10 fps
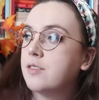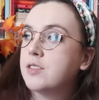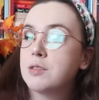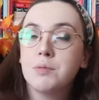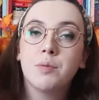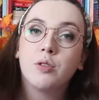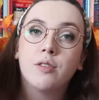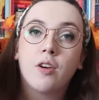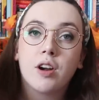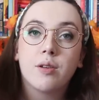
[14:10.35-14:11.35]
of some people
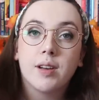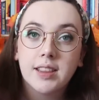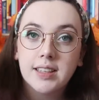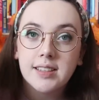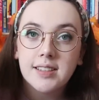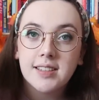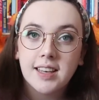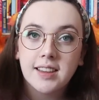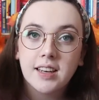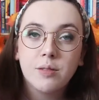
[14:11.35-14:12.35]
who've already read this,
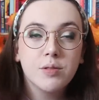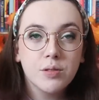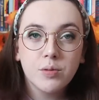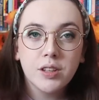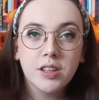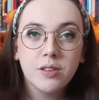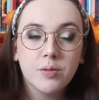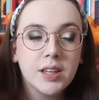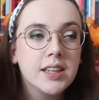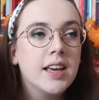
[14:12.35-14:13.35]
say that it was a really good
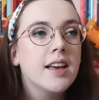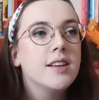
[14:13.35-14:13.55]
read.